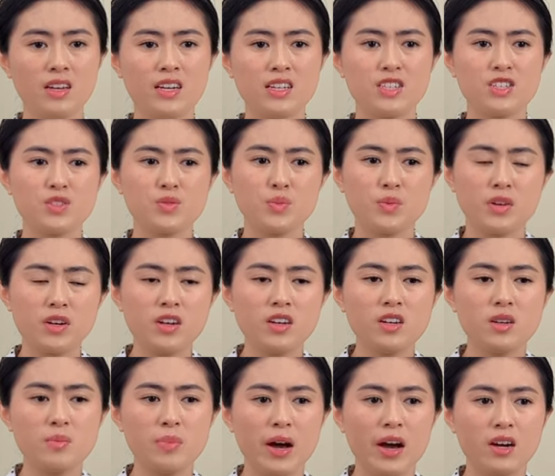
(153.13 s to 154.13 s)
I just
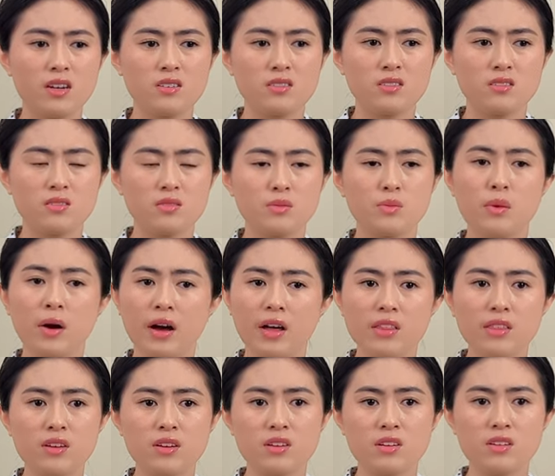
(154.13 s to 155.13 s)
worried about
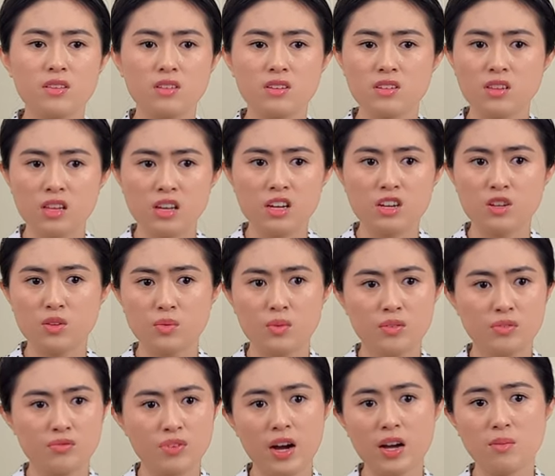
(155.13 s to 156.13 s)
whether the leader
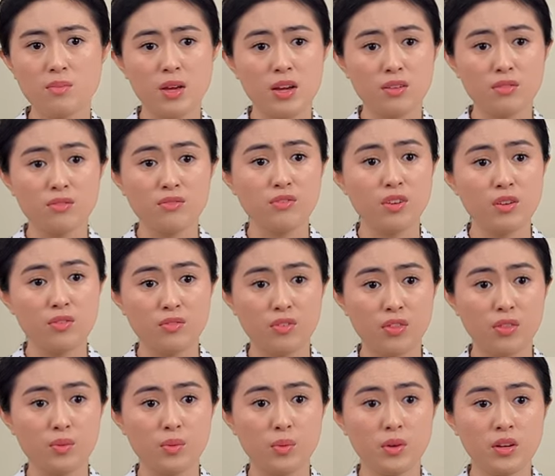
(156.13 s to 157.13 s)
would find me unfit
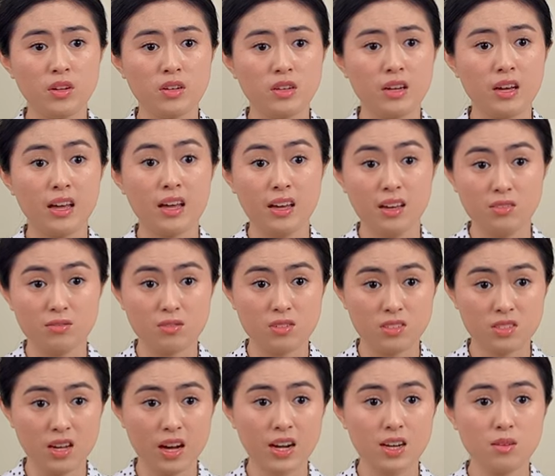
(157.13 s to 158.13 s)
for the work and
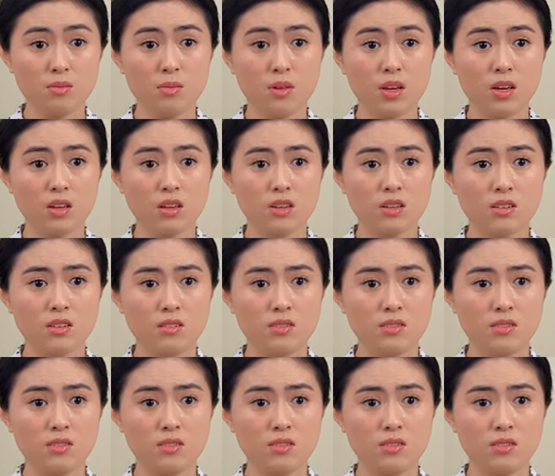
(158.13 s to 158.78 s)
reassign me.